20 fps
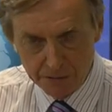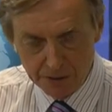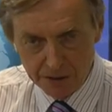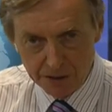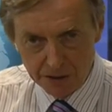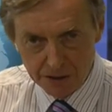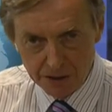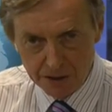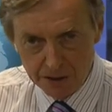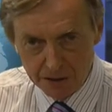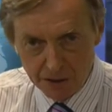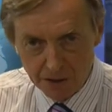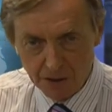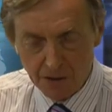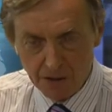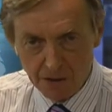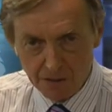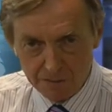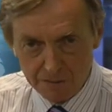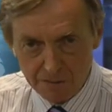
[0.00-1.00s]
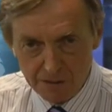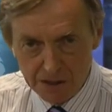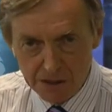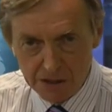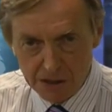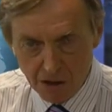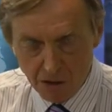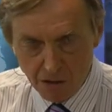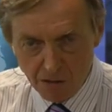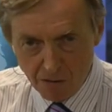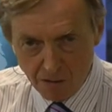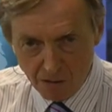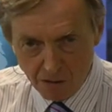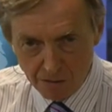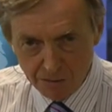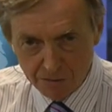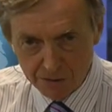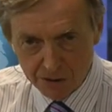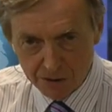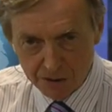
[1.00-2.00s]
This is the
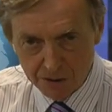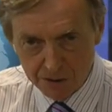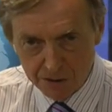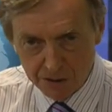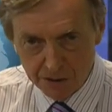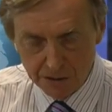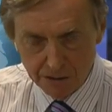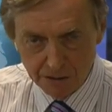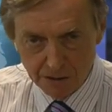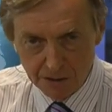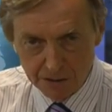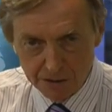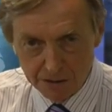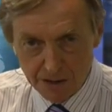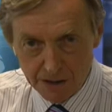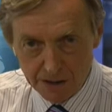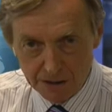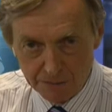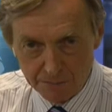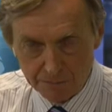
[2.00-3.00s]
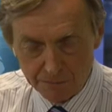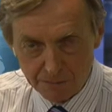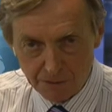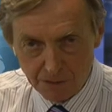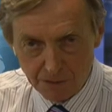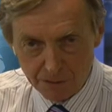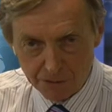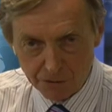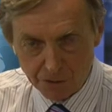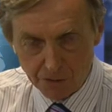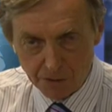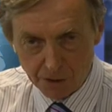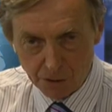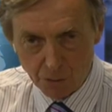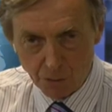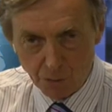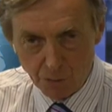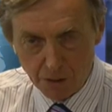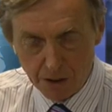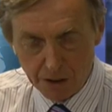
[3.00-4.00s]
arts, as they are trying to
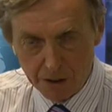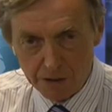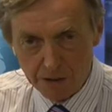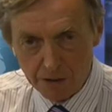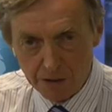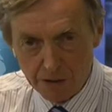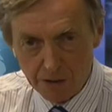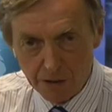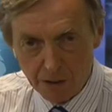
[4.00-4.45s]
call it,